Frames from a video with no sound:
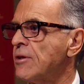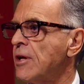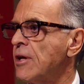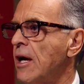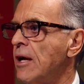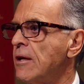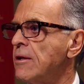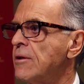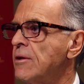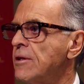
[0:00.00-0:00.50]

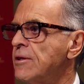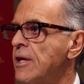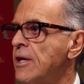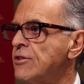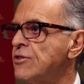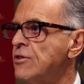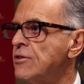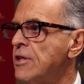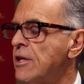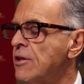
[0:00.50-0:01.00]

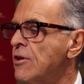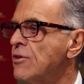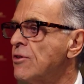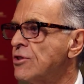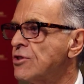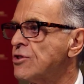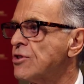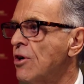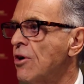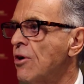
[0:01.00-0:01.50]
that you did on
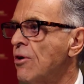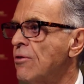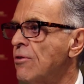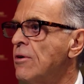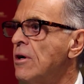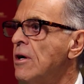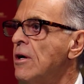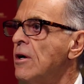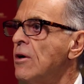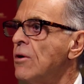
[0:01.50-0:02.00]
the
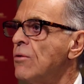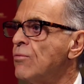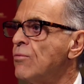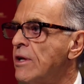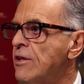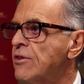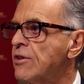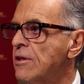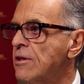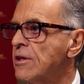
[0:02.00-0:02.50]
show
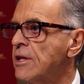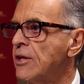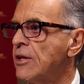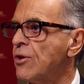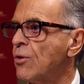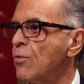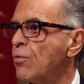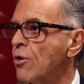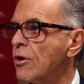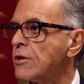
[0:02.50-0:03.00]
recently
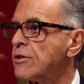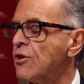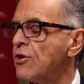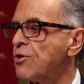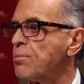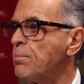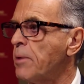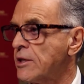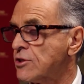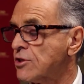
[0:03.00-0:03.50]
that worked
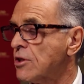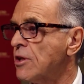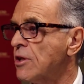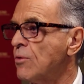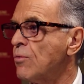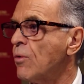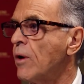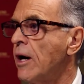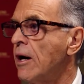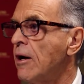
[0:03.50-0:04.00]
especially
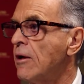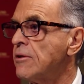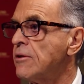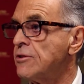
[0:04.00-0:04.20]
well,